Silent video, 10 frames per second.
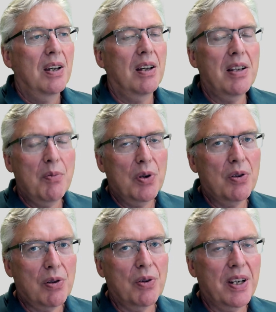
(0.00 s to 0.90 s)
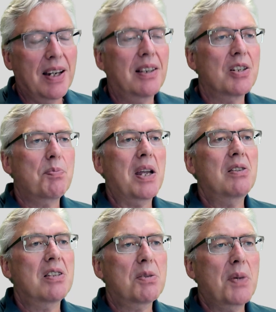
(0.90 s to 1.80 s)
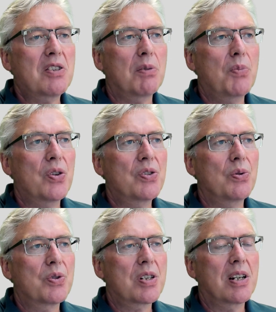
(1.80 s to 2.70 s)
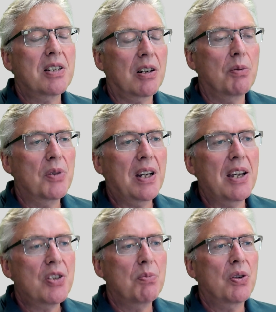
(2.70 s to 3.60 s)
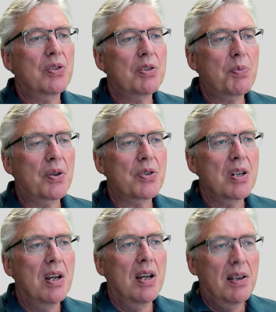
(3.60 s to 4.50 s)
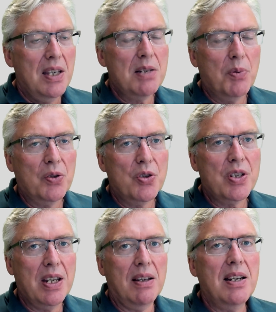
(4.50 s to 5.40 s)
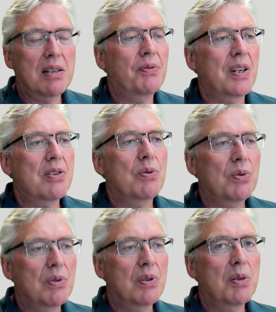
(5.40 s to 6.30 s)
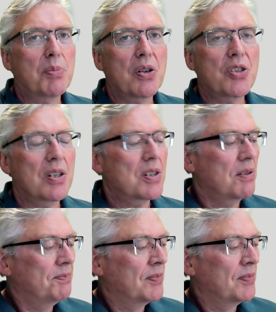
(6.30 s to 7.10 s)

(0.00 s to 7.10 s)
And then we're not looking at the special modules, let's say communication modules, because these modules, they interface to the process.